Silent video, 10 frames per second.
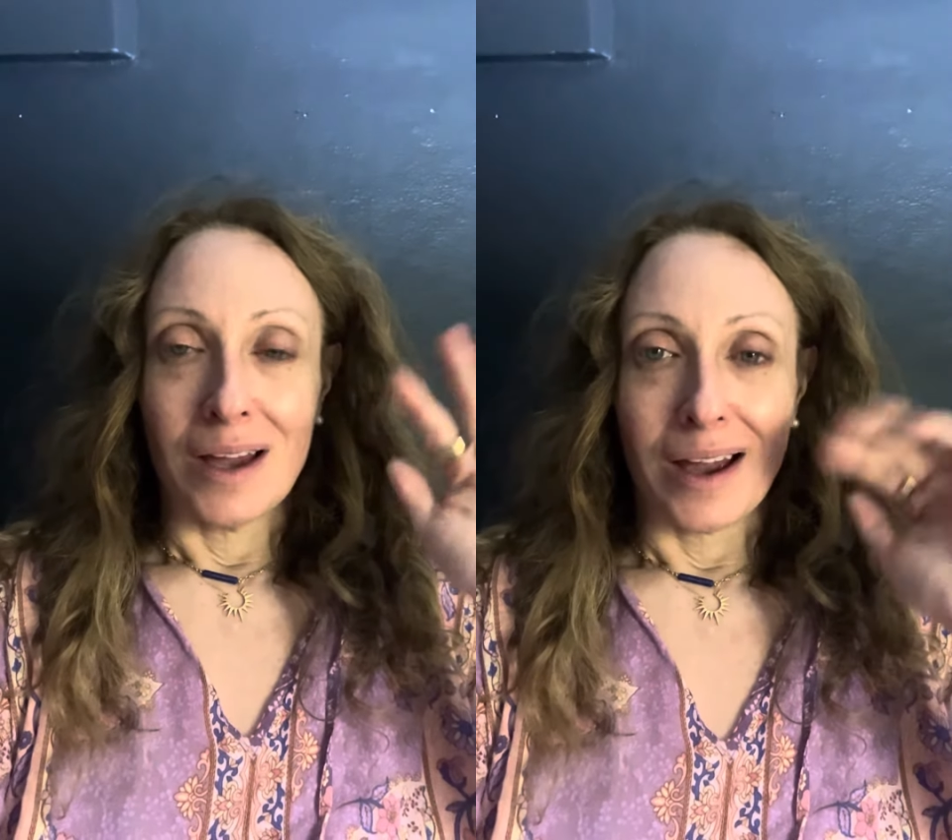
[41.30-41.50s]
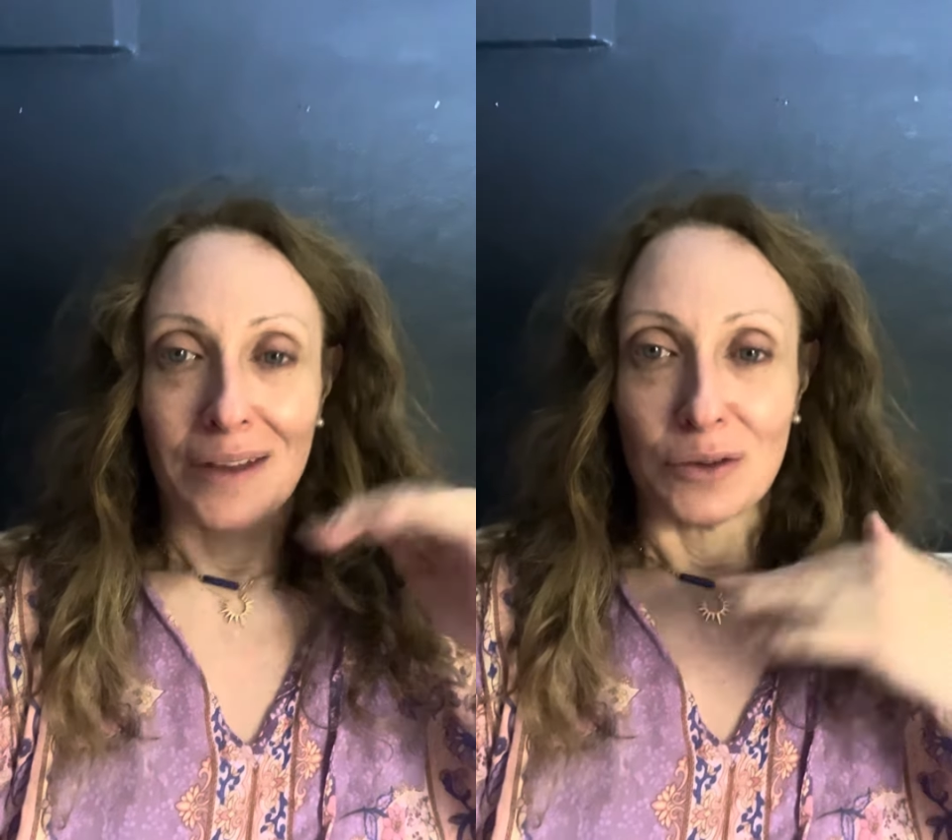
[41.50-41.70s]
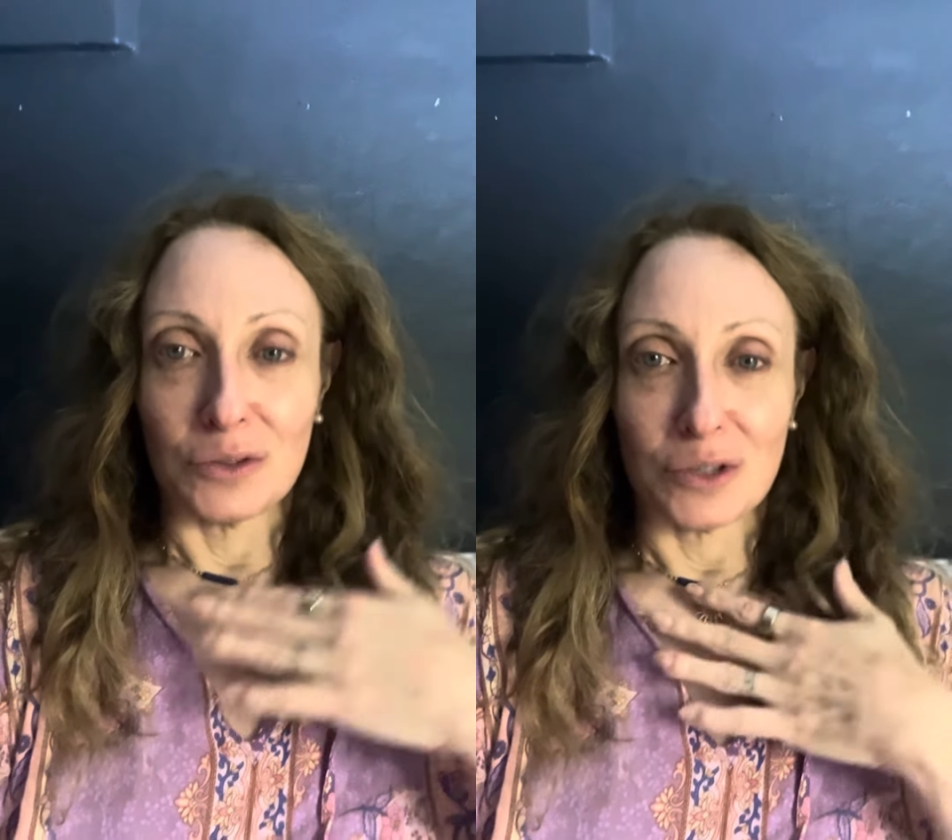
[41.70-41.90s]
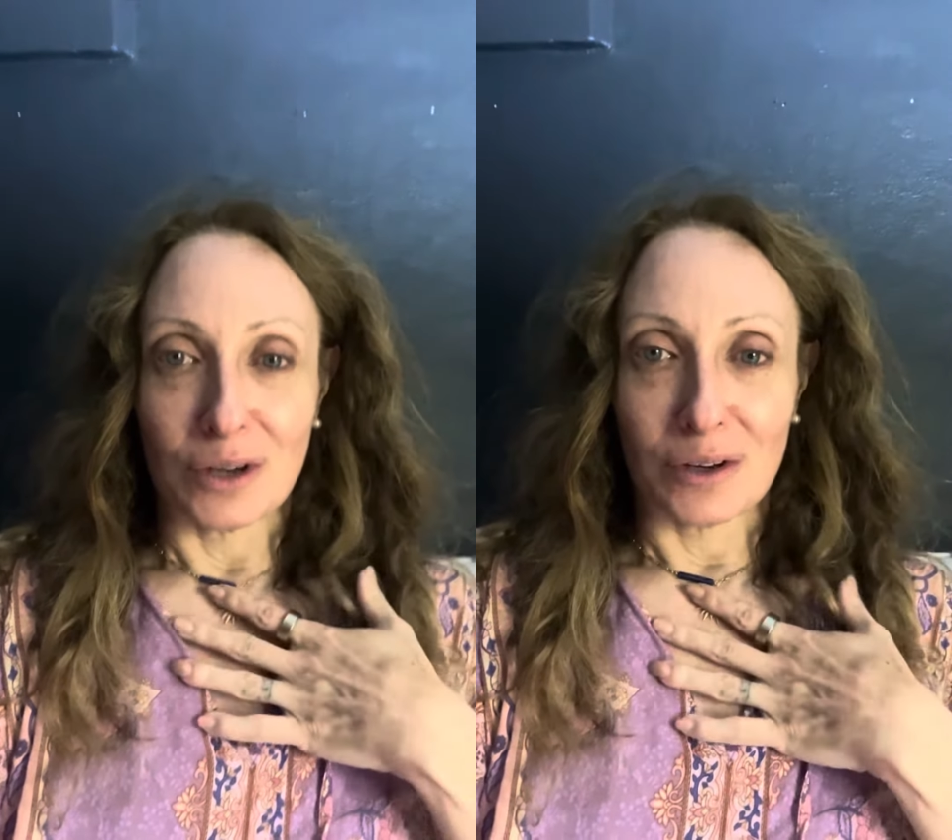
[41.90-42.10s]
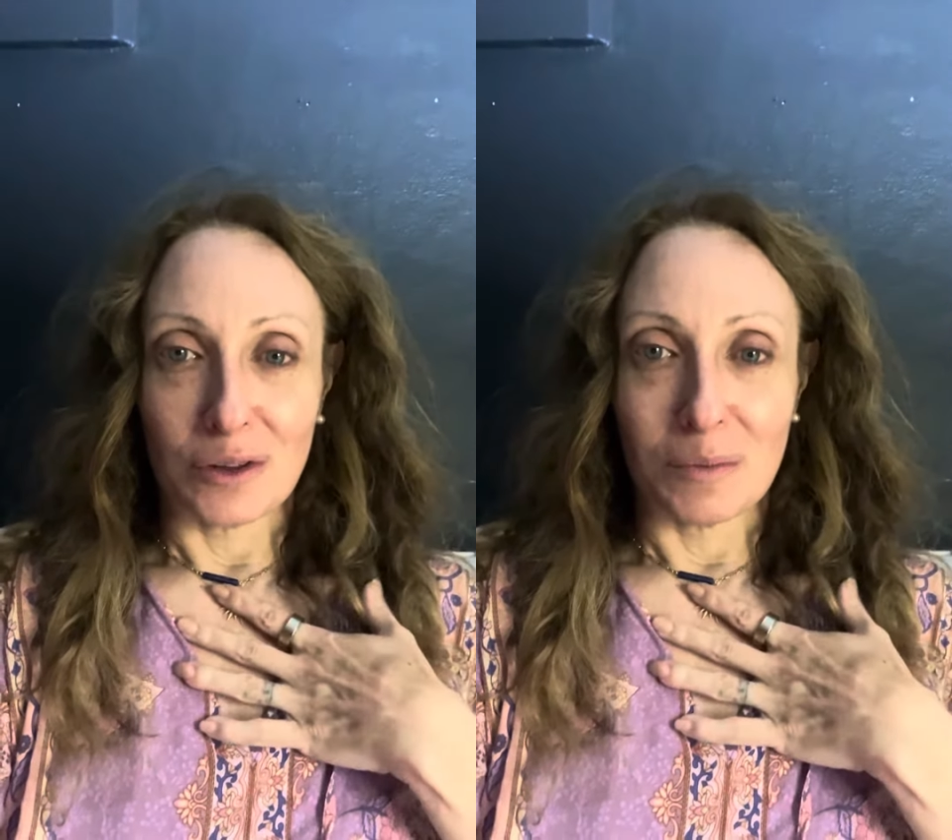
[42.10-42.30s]
And those
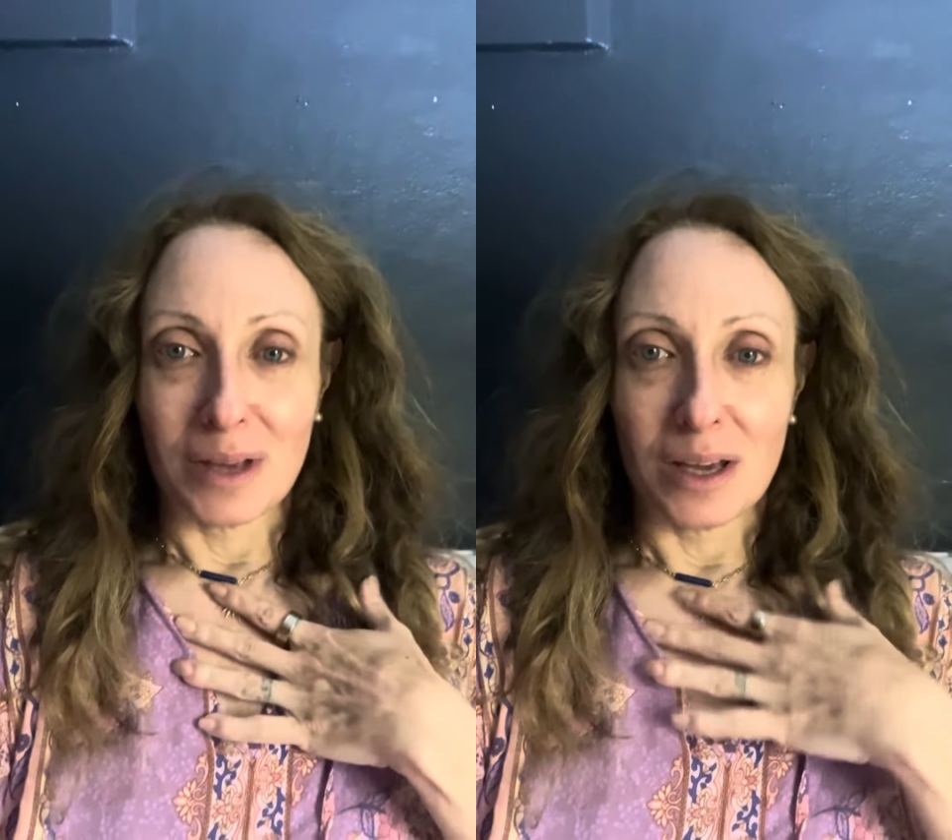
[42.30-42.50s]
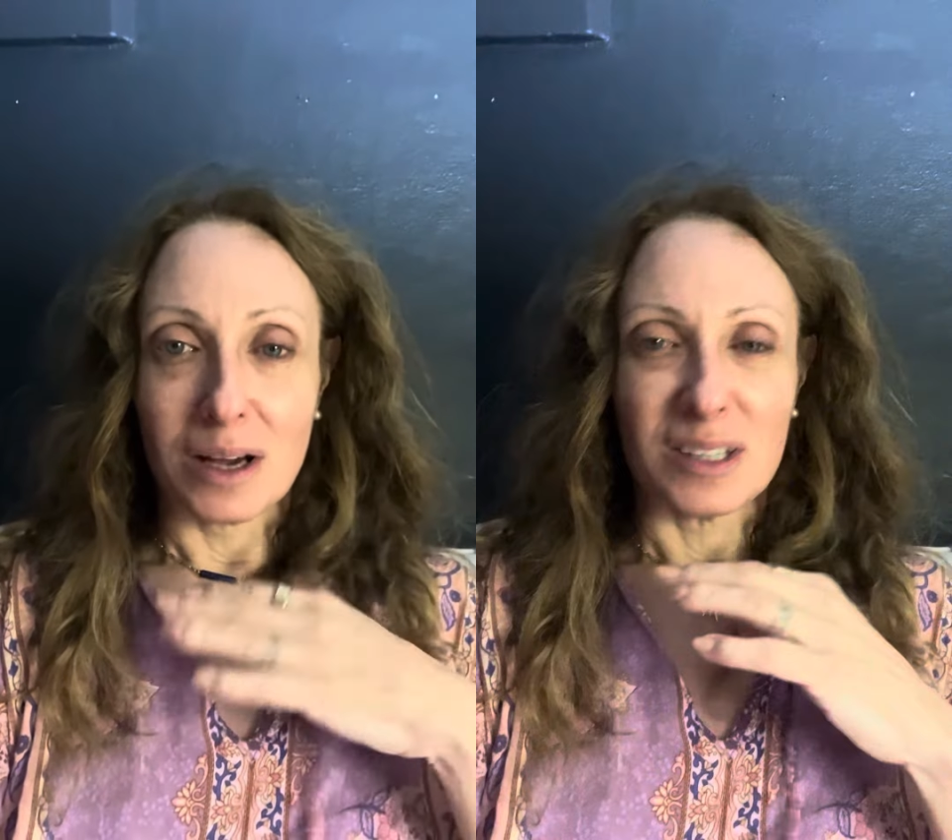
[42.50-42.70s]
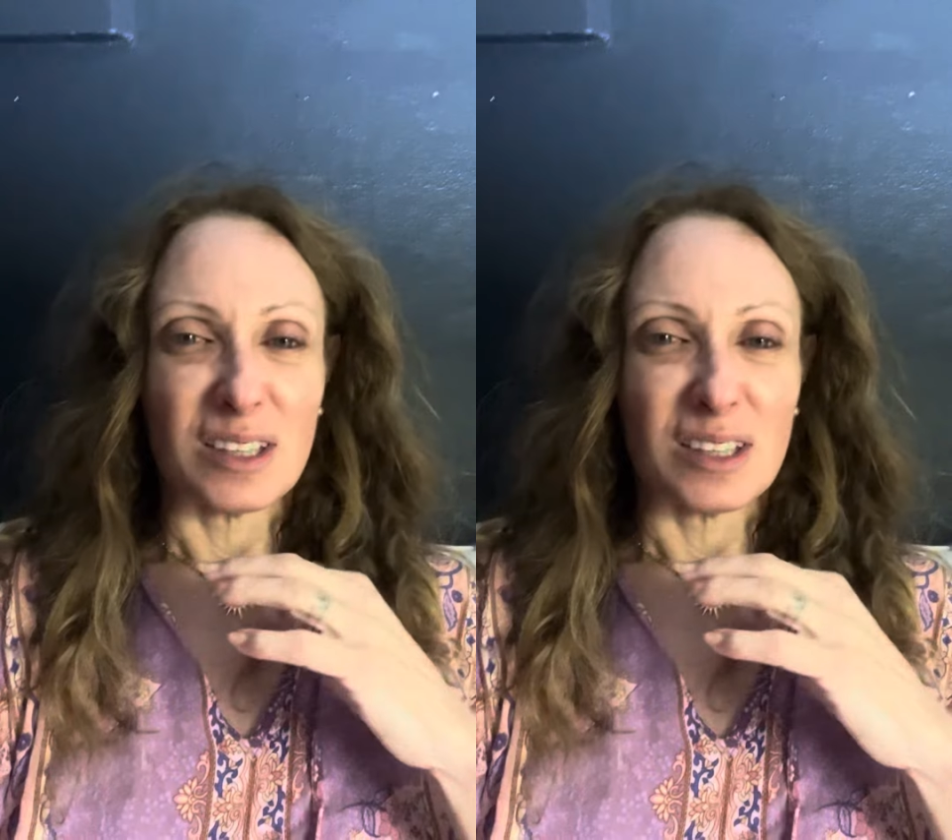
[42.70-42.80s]
younger than me, I see